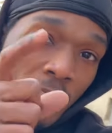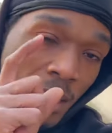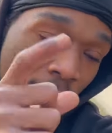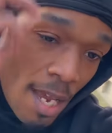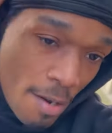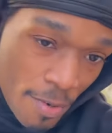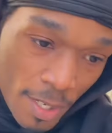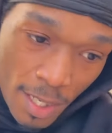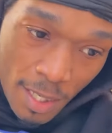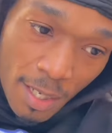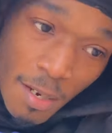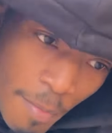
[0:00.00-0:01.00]
Today, we
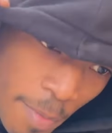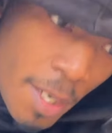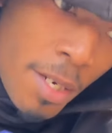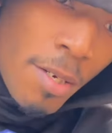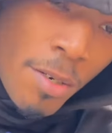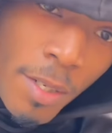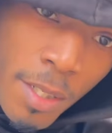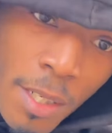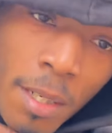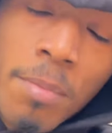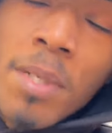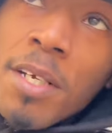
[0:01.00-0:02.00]
just gonna be doing
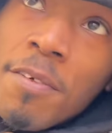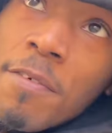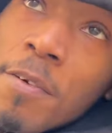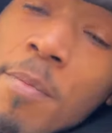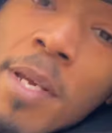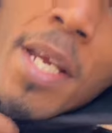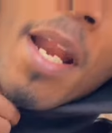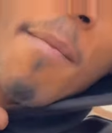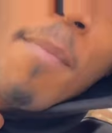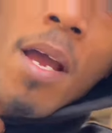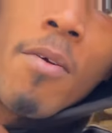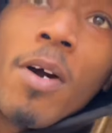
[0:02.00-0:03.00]
something different, man. I
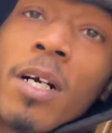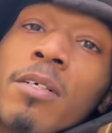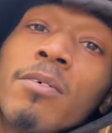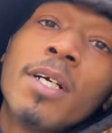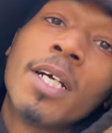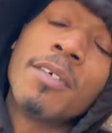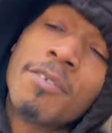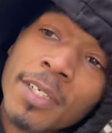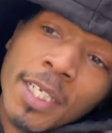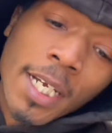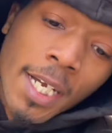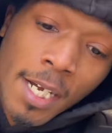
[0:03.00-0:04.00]
might walk around for
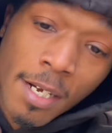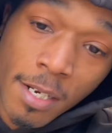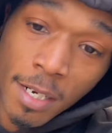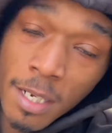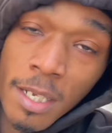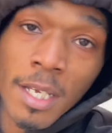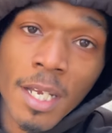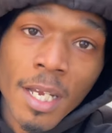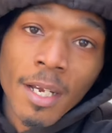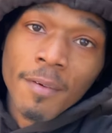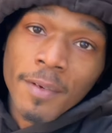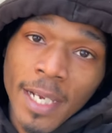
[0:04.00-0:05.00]
y'all.
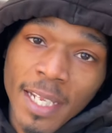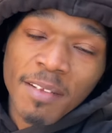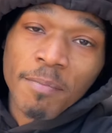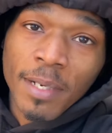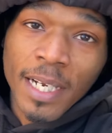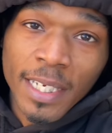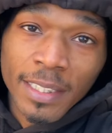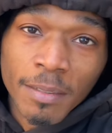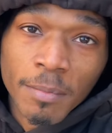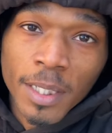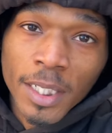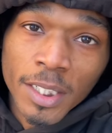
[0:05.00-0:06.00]
We got the
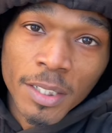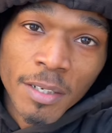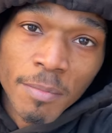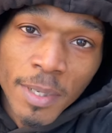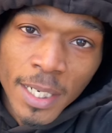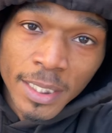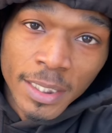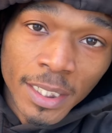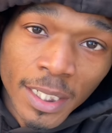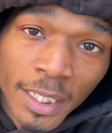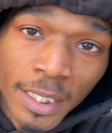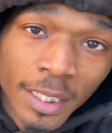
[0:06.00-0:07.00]
basketball court back
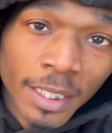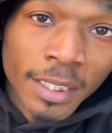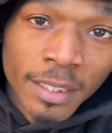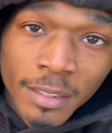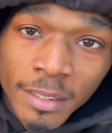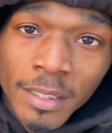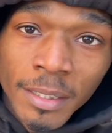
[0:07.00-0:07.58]
there. You know what